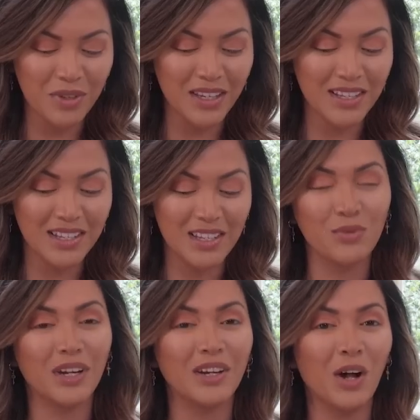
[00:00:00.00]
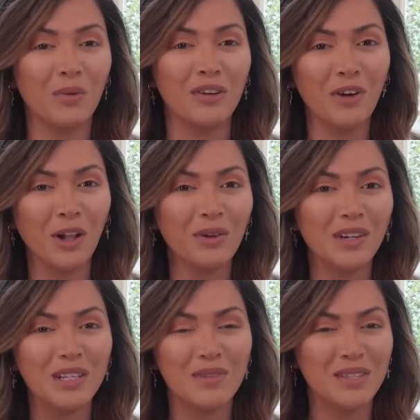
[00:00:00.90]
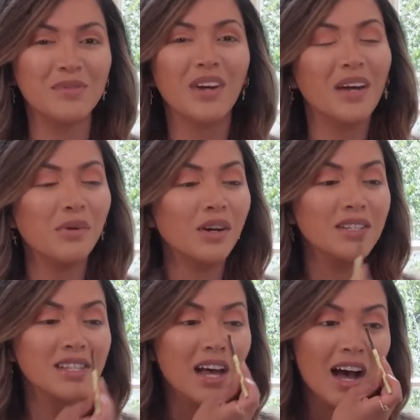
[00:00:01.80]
because this is what I call my followers, my subscribers.